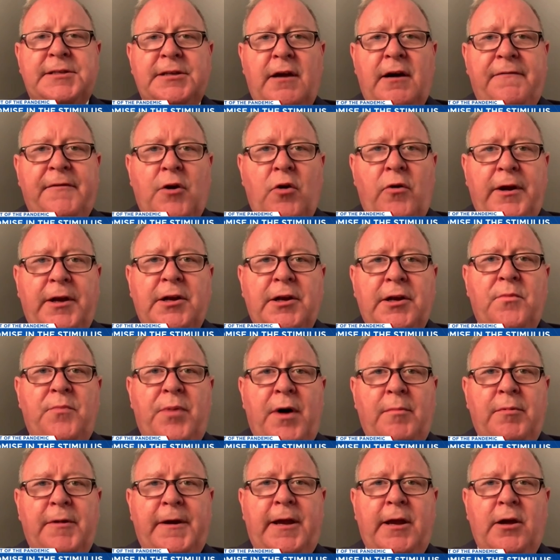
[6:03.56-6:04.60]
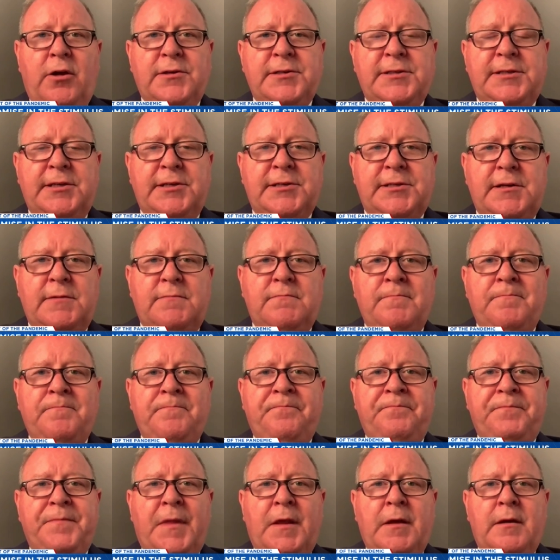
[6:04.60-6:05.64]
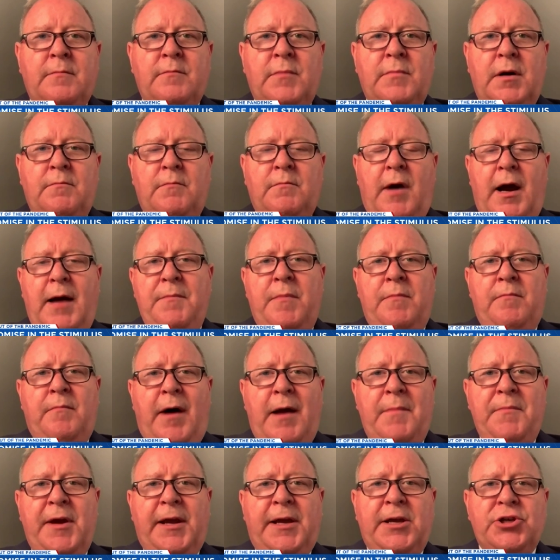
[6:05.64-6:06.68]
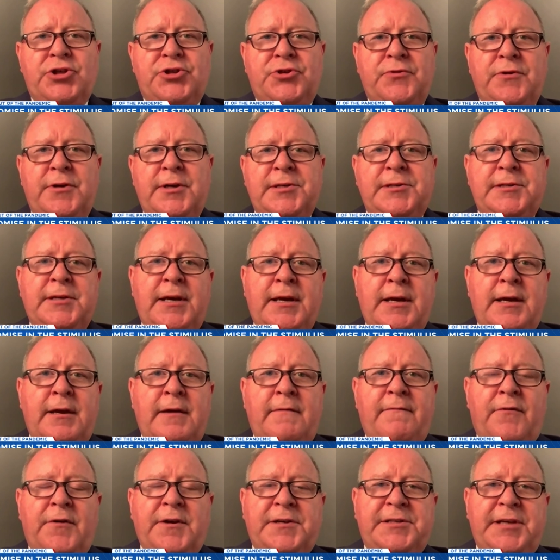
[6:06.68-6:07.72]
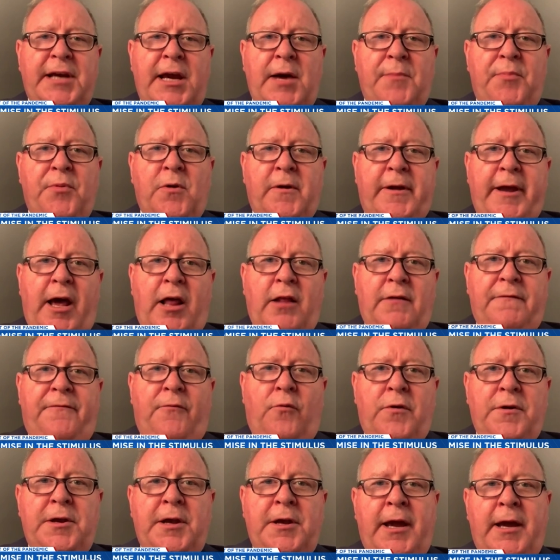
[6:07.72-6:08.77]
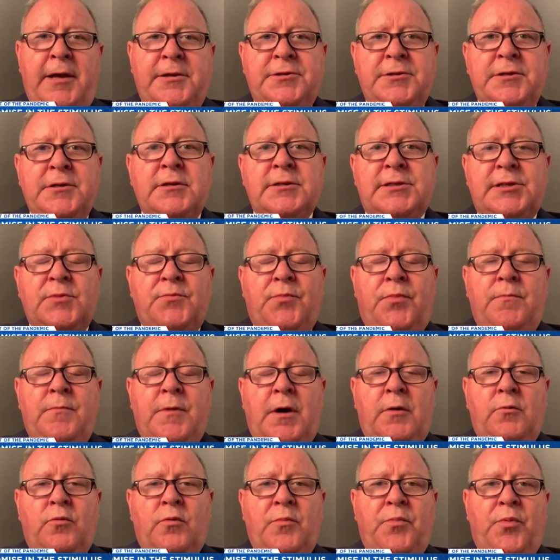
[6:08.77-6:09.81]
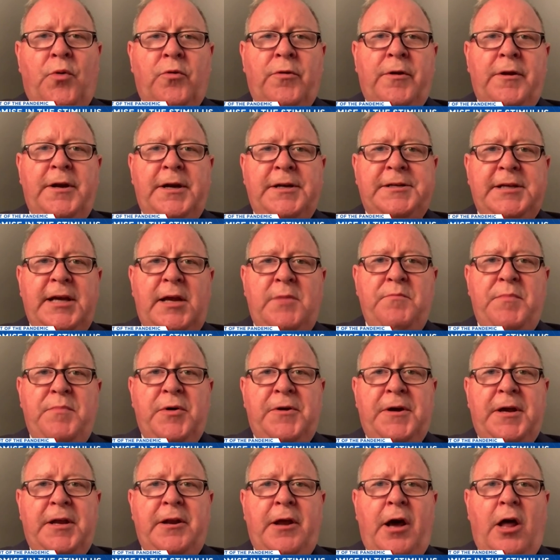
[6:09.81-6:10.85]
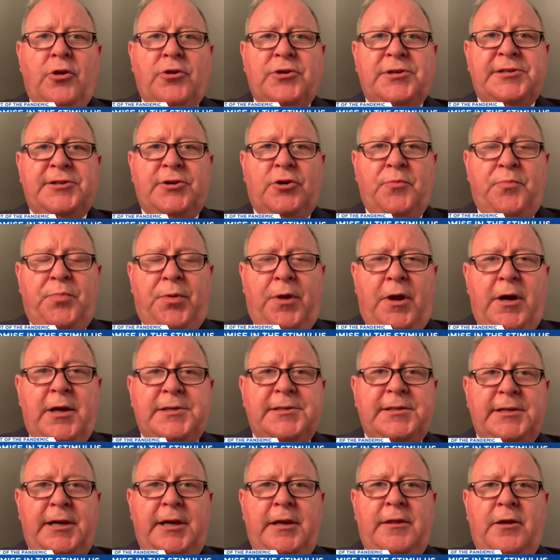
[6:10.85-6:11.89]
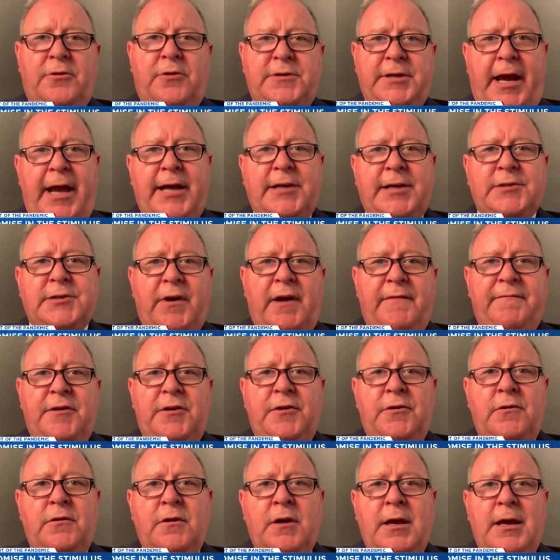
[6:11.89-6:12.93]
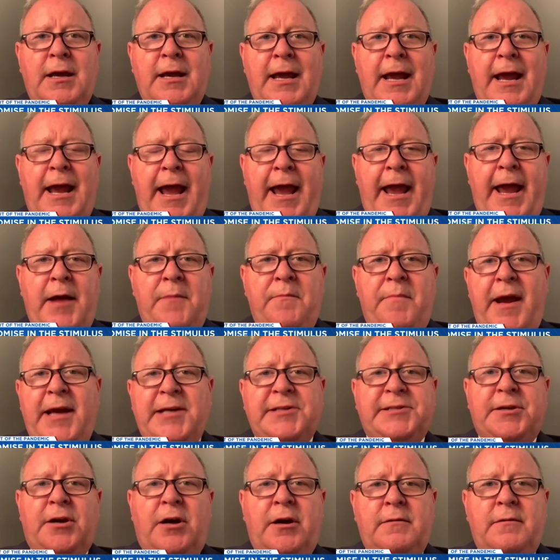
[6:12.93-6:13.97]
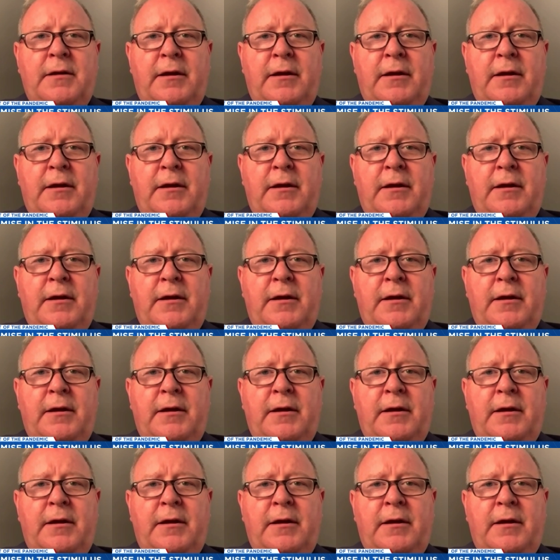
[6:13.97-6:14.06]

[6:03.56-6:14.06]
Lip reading: going into the public health system. But my big issue is, for example, California had reported a $10 billion surplus in their tax revenue. And based on